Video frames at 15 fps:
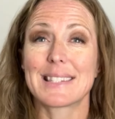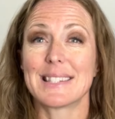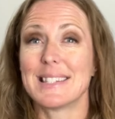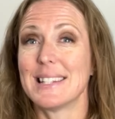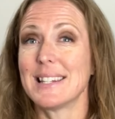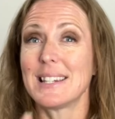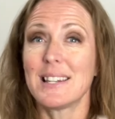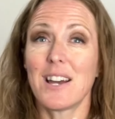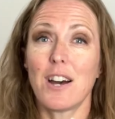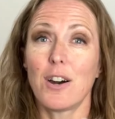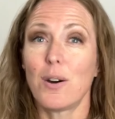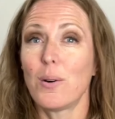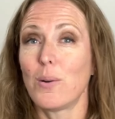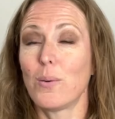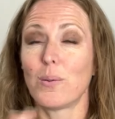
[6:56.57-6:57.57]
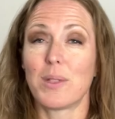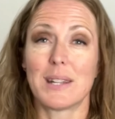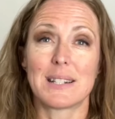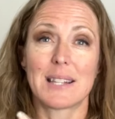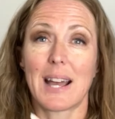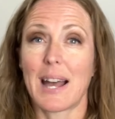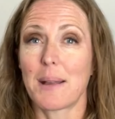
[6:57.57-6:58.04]
didn't know the
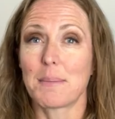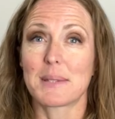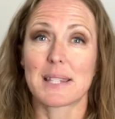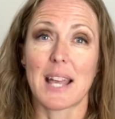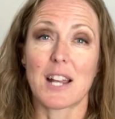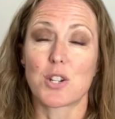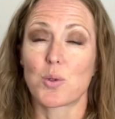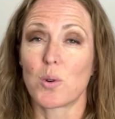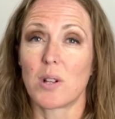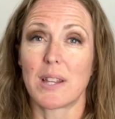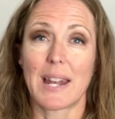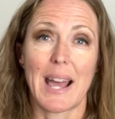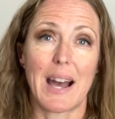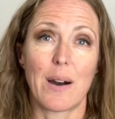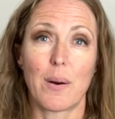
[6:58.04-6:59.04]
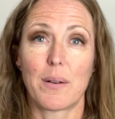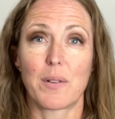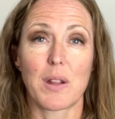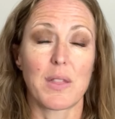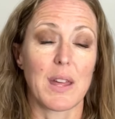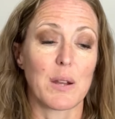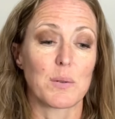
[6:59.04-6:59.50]
time schedule and how
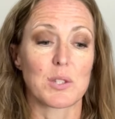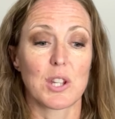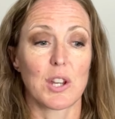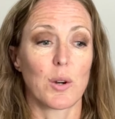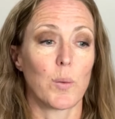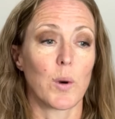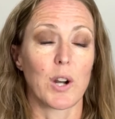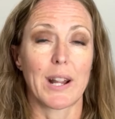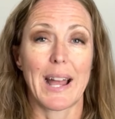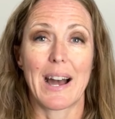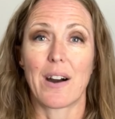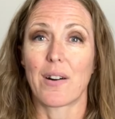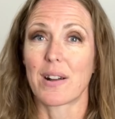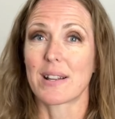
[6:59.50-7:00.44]
everything was going to work out